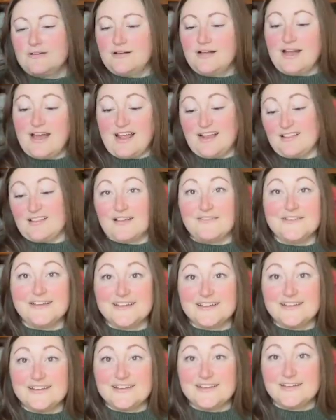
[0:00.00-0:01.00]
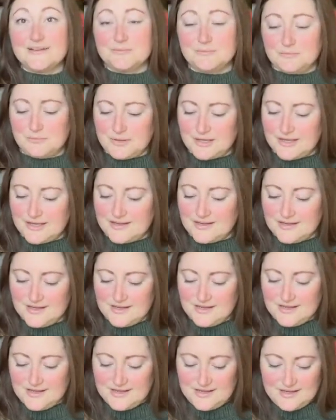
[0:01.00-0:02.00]
I love it, but
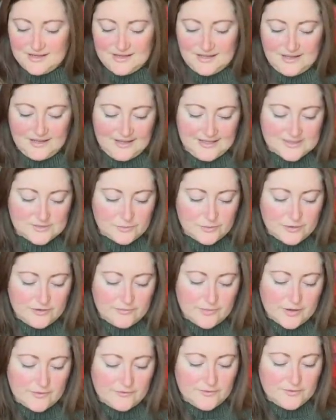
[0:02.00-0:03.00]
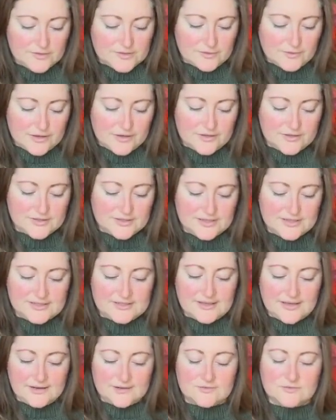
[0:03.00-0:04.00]
it's one of my few sweaters that's
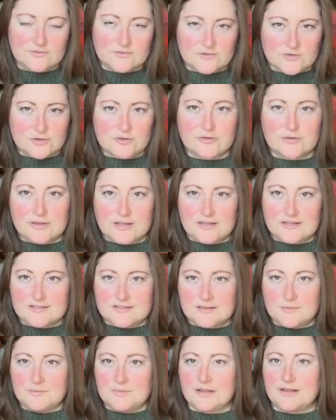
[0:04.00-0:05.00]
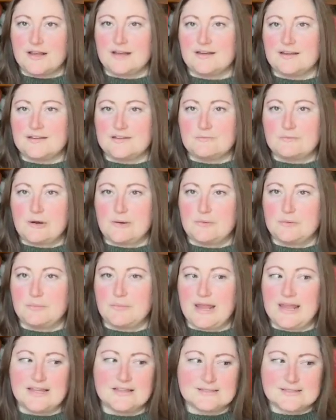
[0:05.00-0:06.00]
like truly something I need to wear with
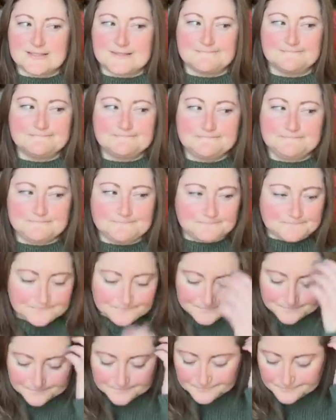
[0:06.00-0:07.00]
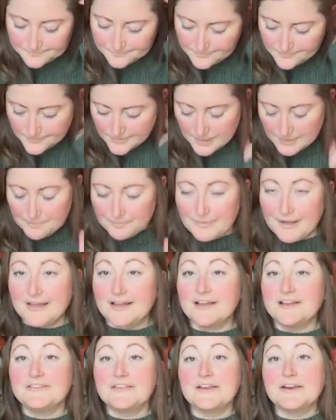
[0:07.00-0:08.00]
pants. But
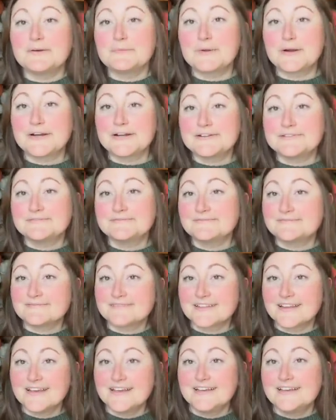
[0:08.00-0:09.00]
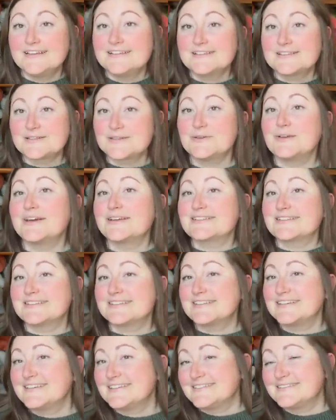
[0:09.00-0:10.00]
I thought I'd wear it so you guys could
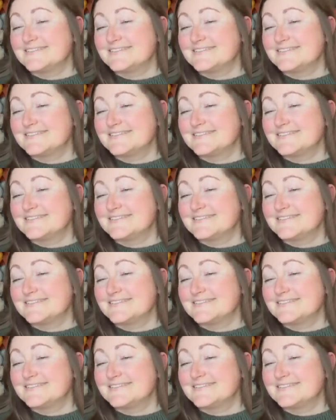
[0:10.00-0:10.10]
see it.